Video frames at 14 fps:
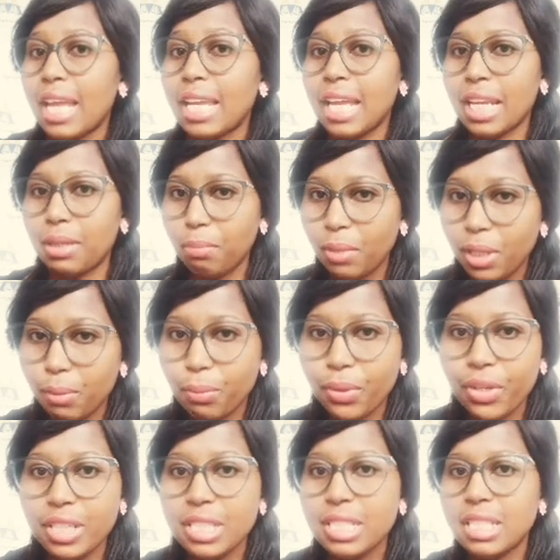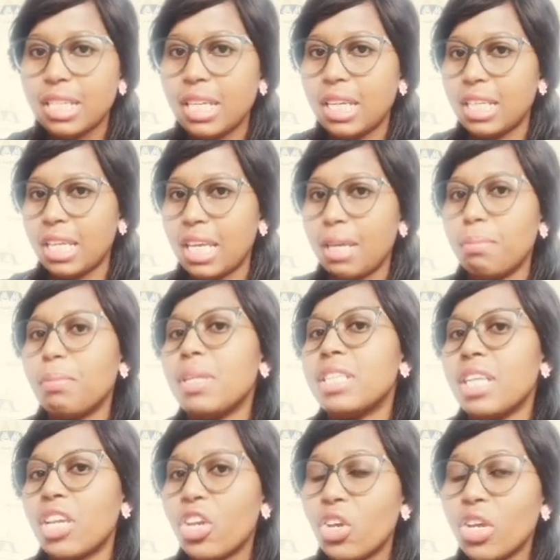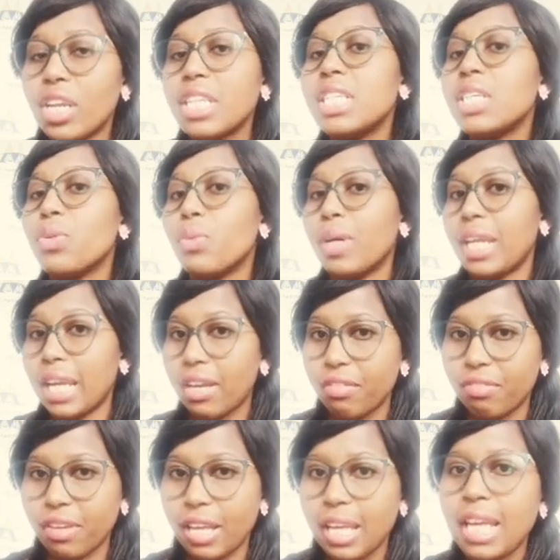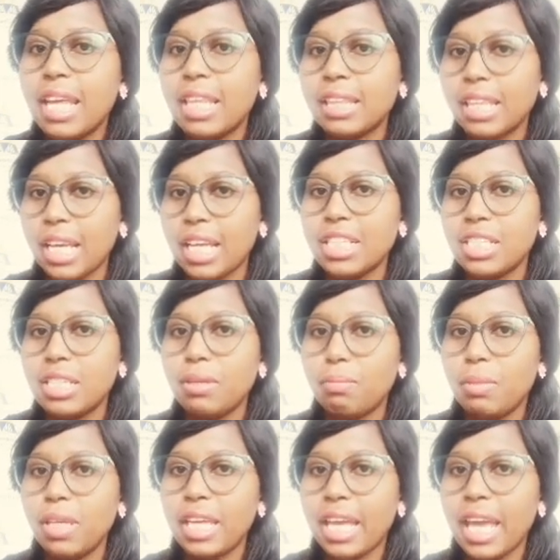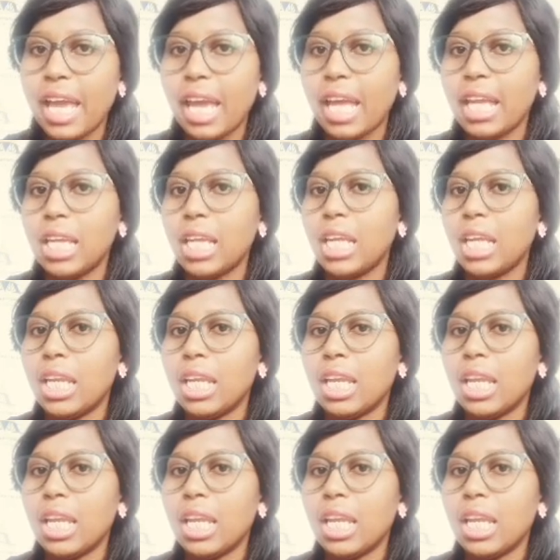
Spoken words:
an admin person, it can be security, whatever. The SGB can